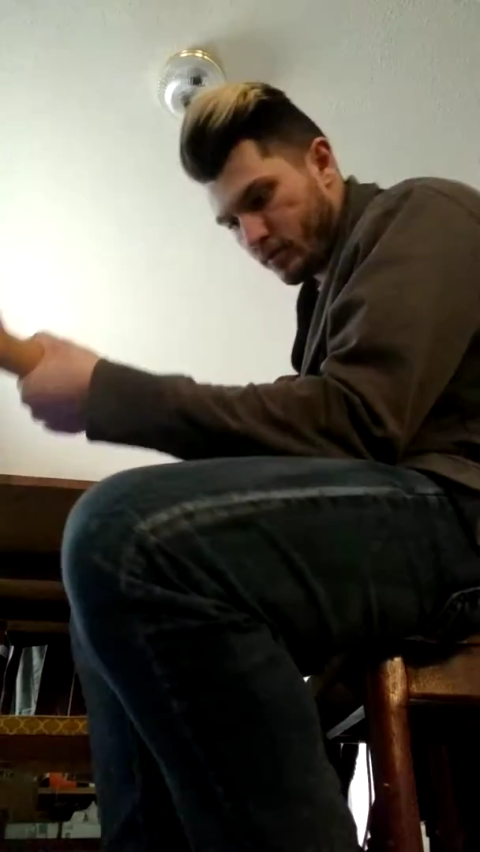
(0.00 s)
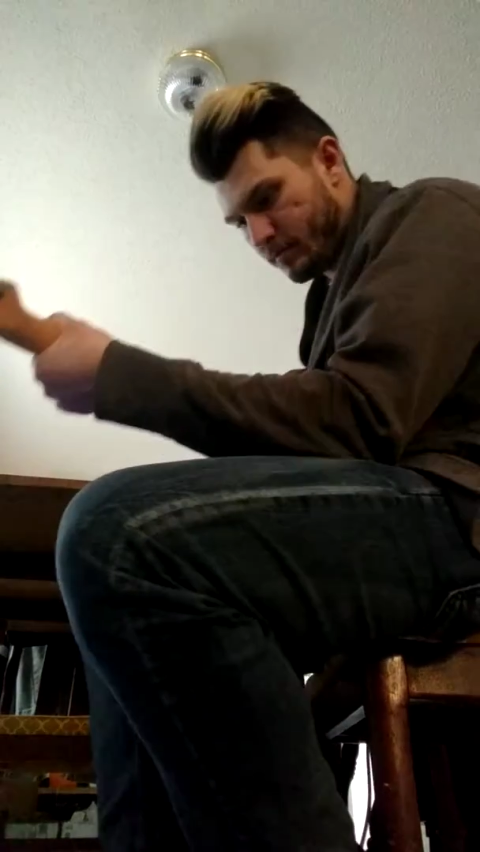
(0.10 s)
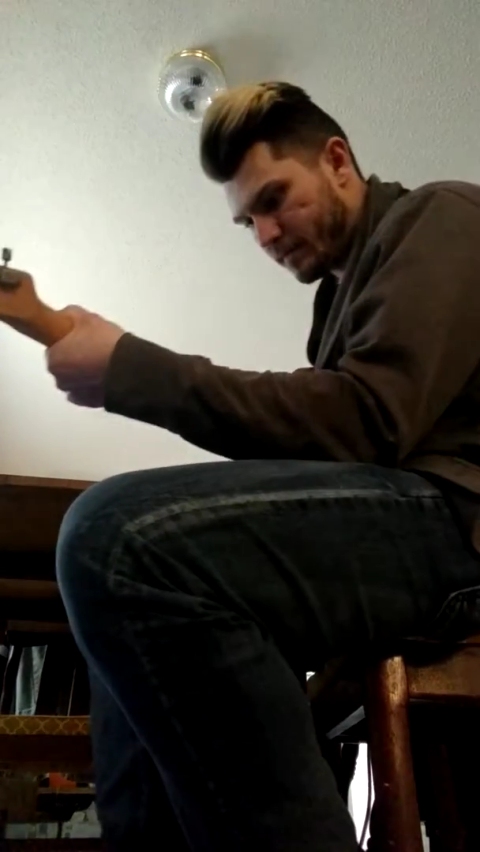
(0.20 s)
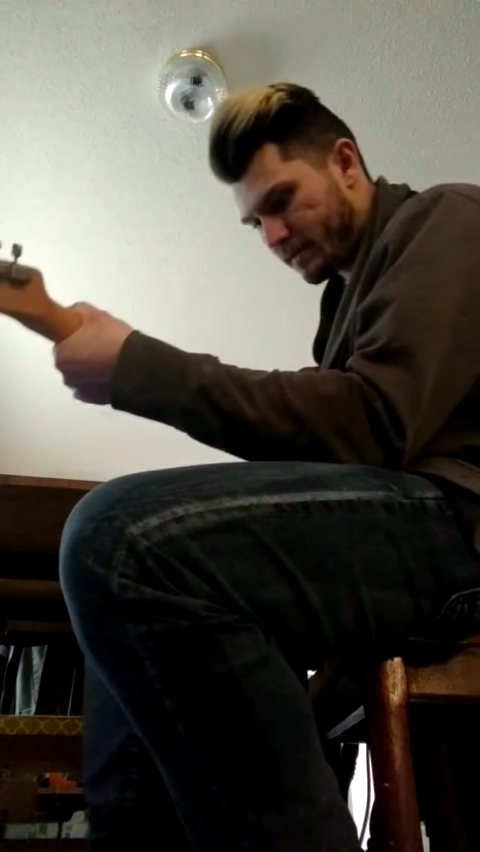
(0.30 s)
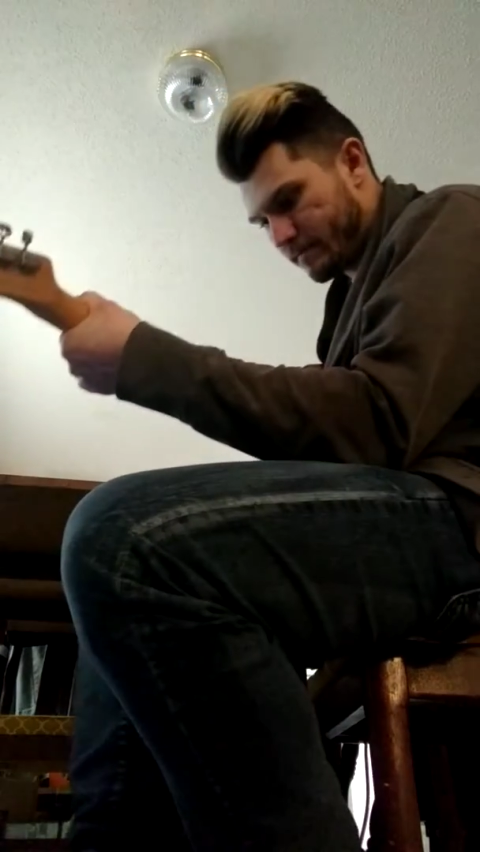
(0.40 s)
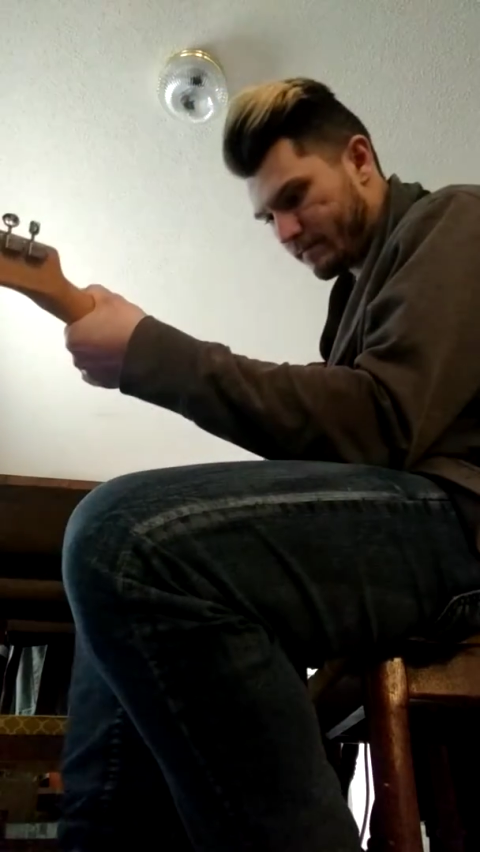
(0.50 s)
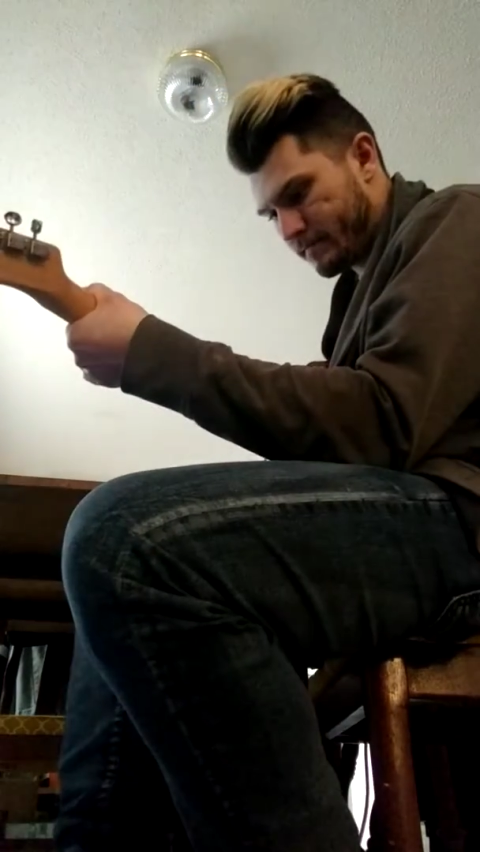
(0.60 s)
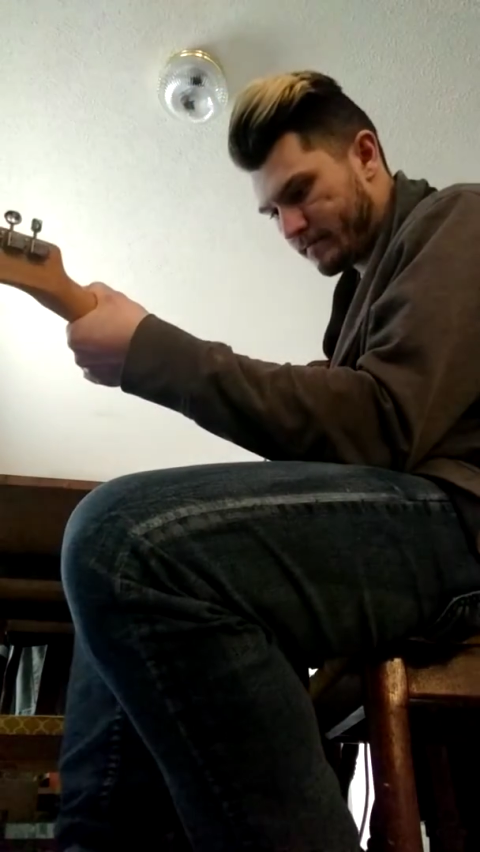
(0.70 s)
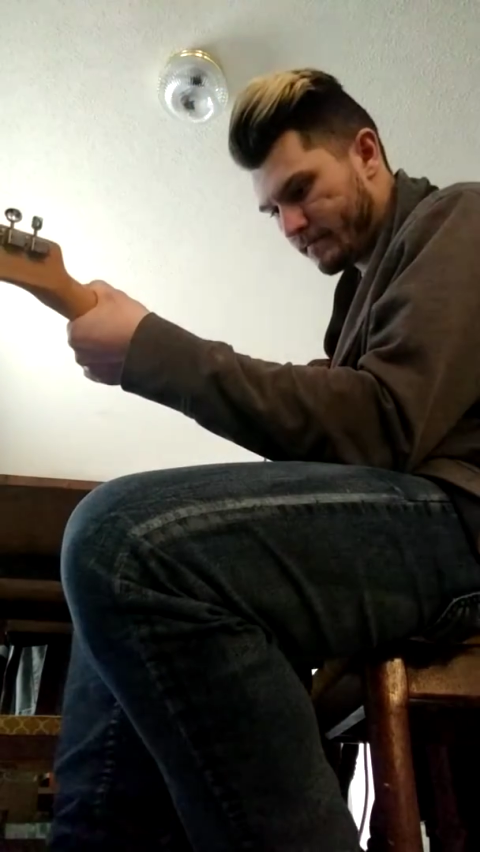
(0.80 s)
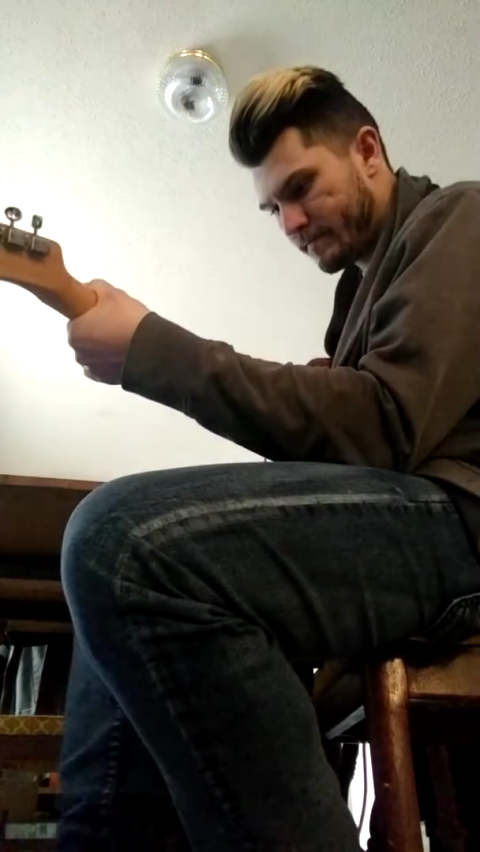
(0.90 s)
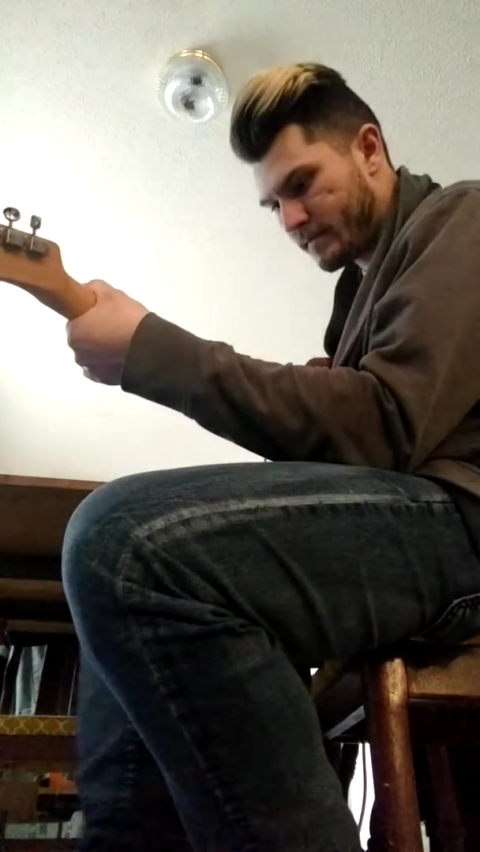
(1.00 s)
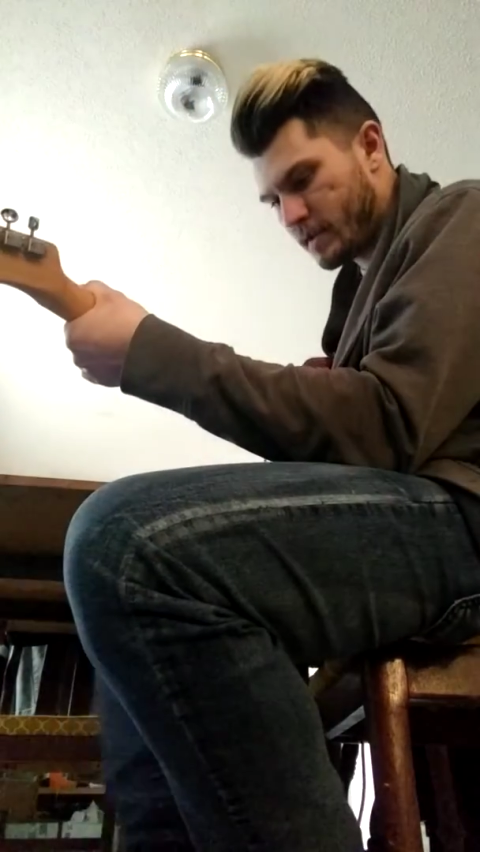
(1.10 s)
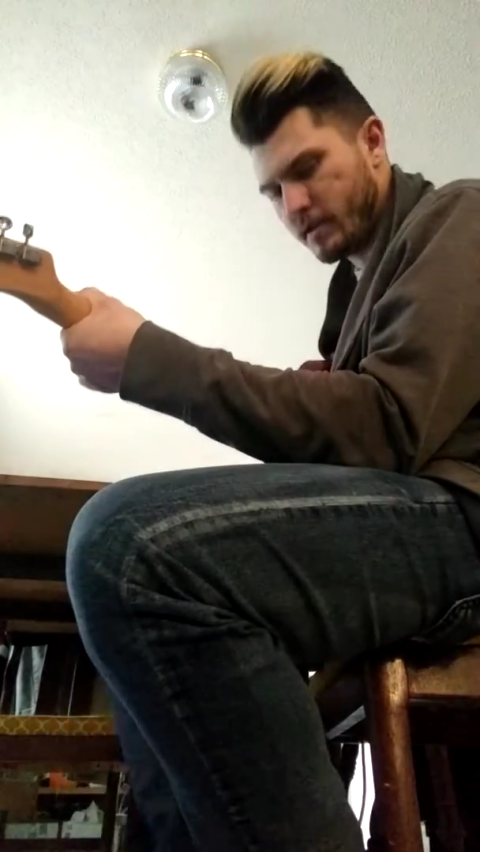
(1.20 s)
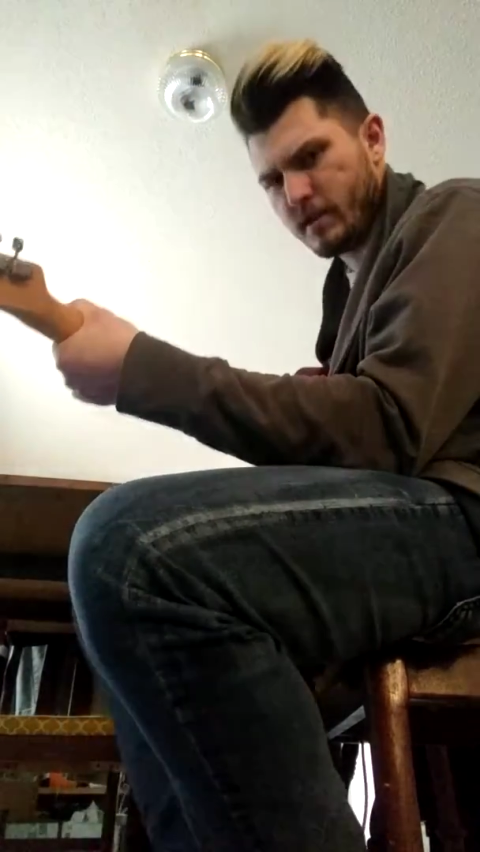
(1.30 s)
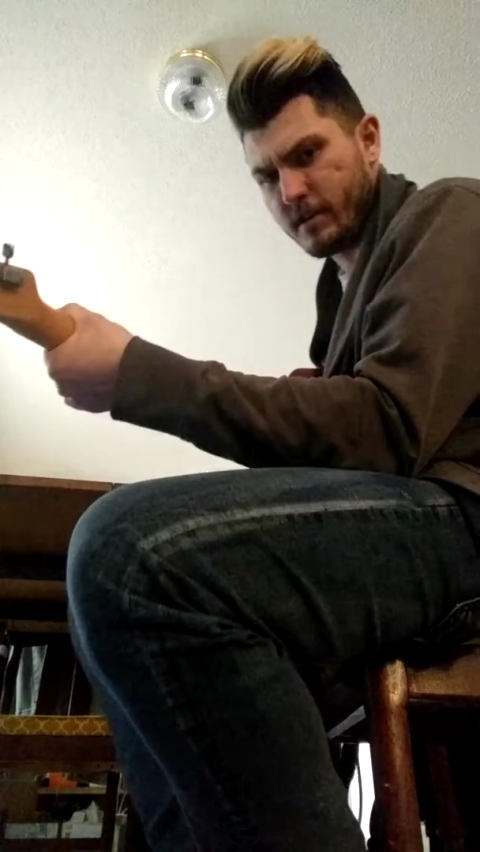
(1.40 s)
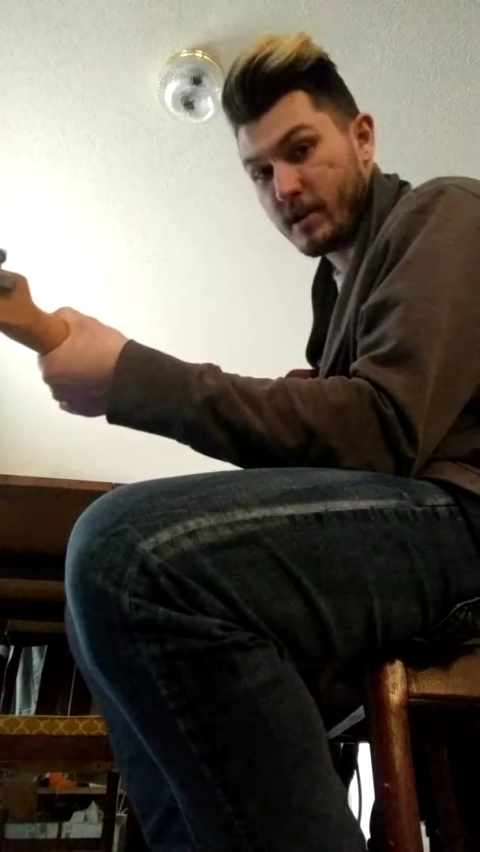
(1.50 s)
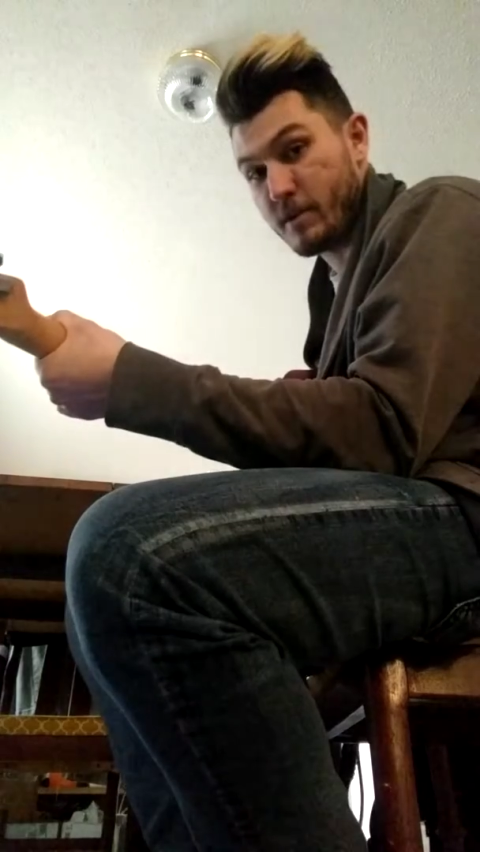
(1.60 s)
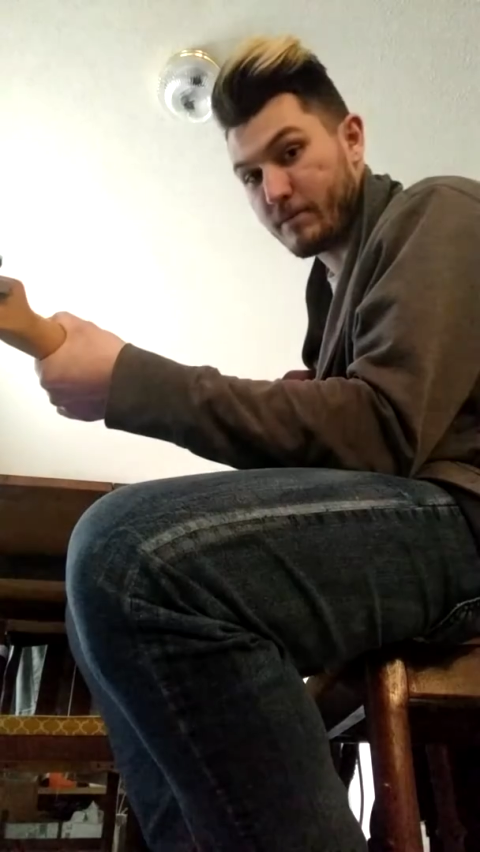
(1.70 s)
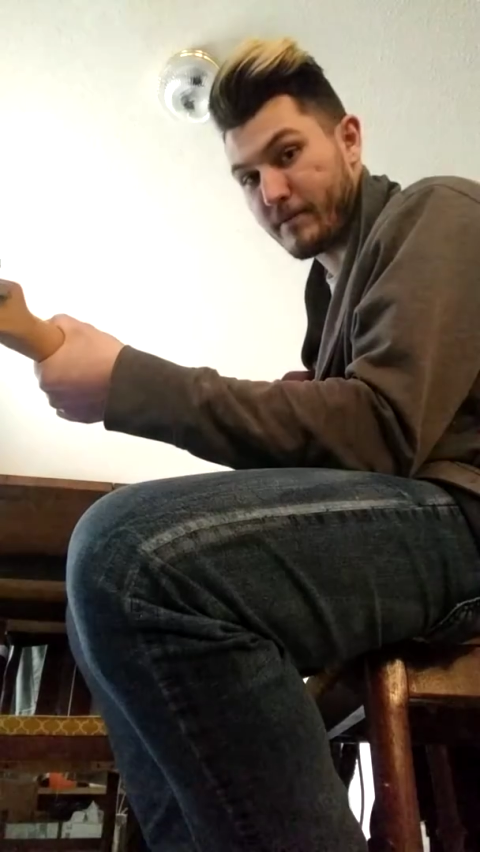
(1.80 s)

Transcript: Oops. Help